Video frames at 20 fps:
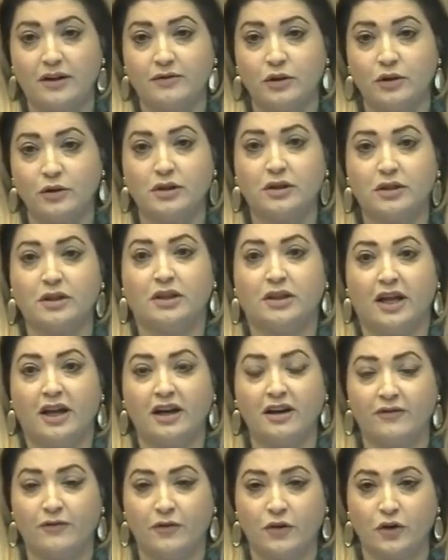We know
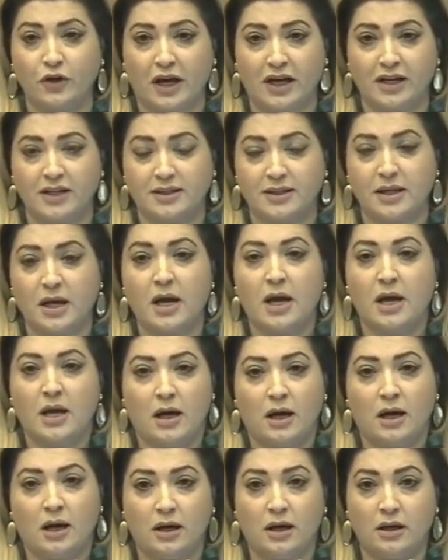that this
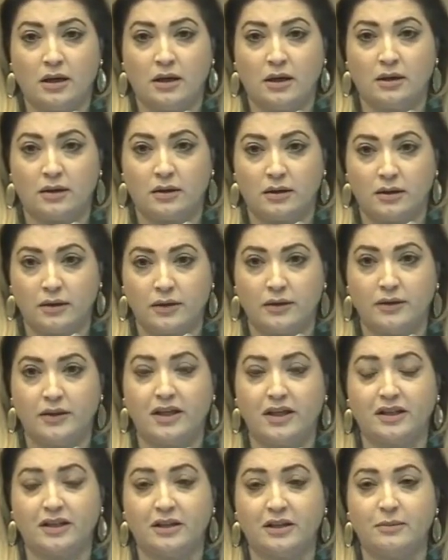investment
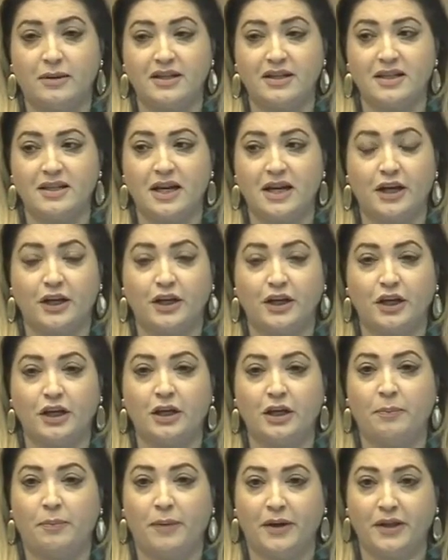project
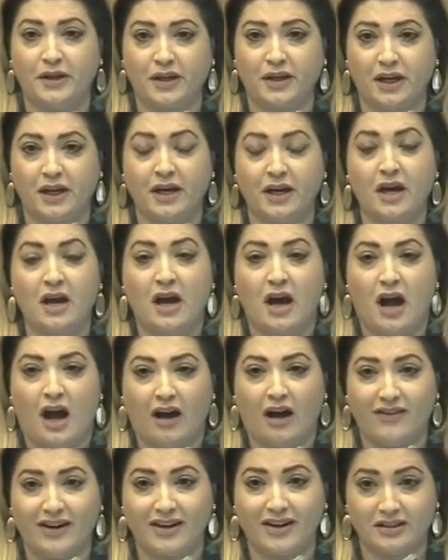should
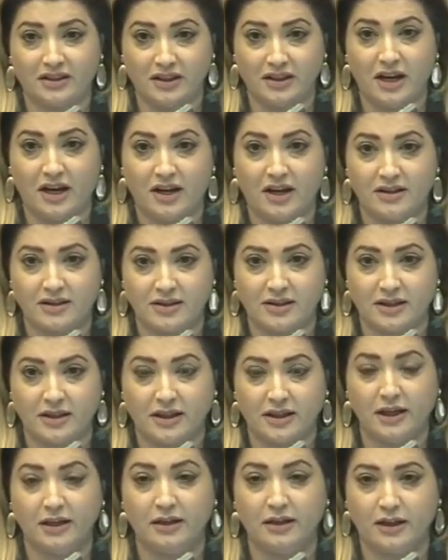be
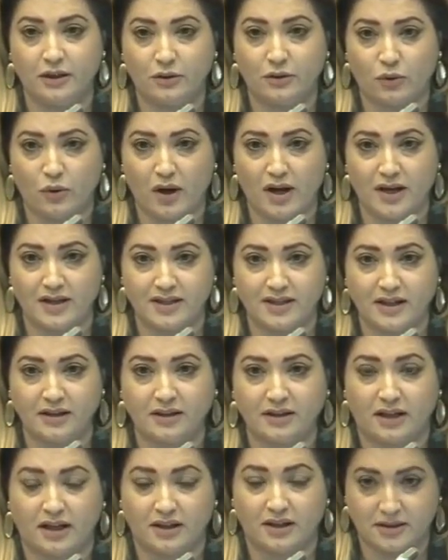over
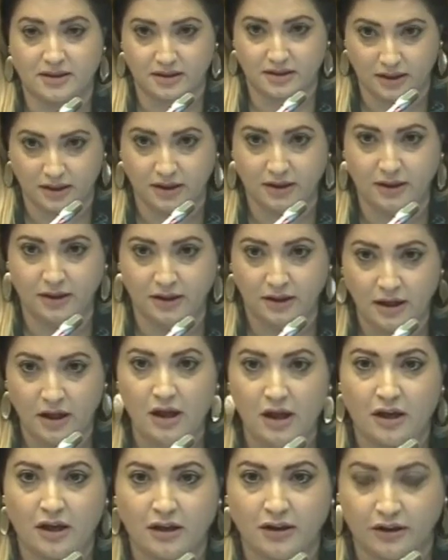in
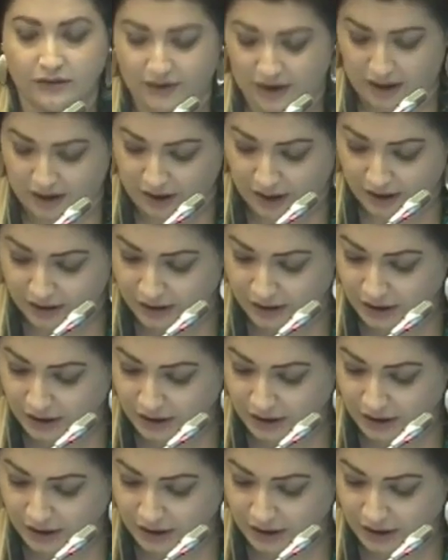2019.